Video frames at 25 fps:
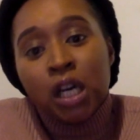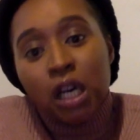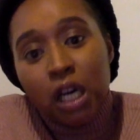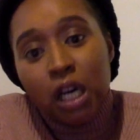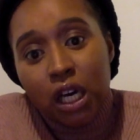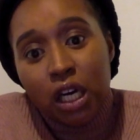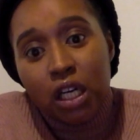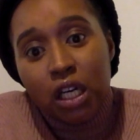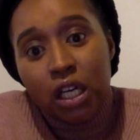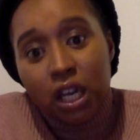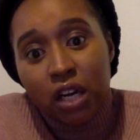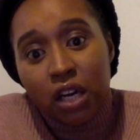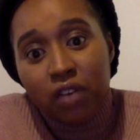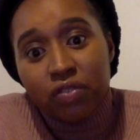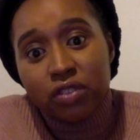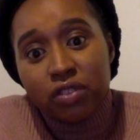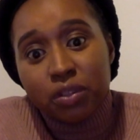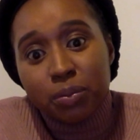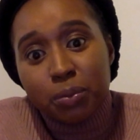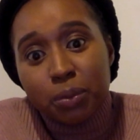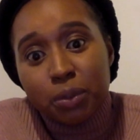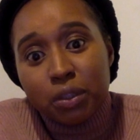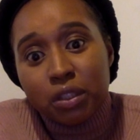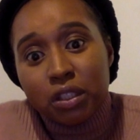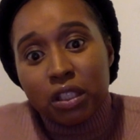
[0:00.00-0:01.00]

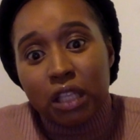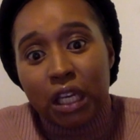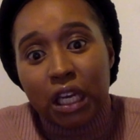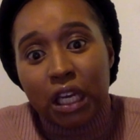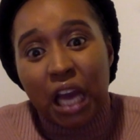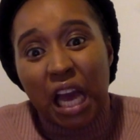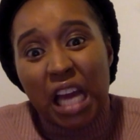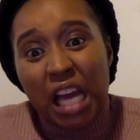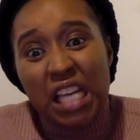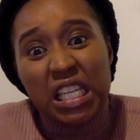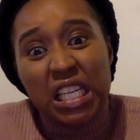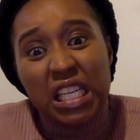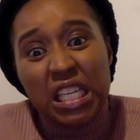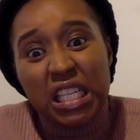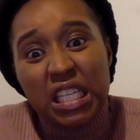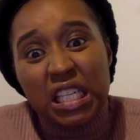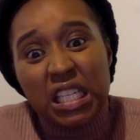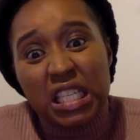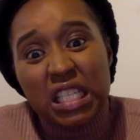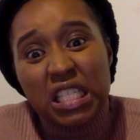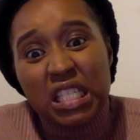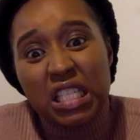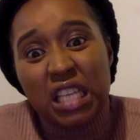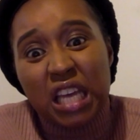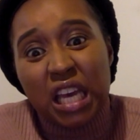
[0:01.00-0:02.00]
uncomfortable, I didn't
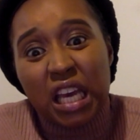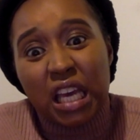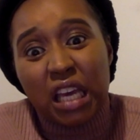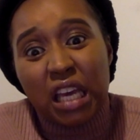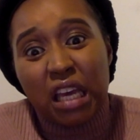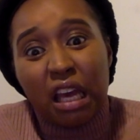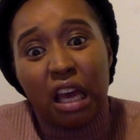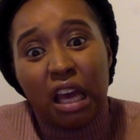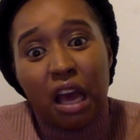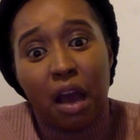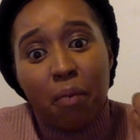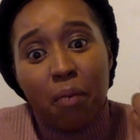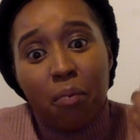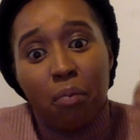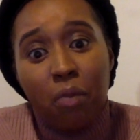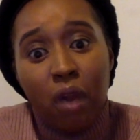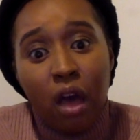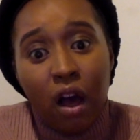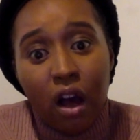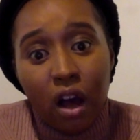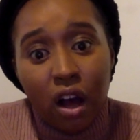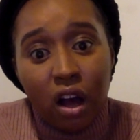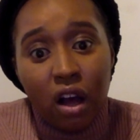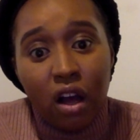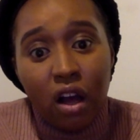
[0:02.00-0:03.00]
say
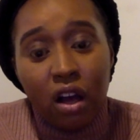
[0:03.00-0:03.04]
blah.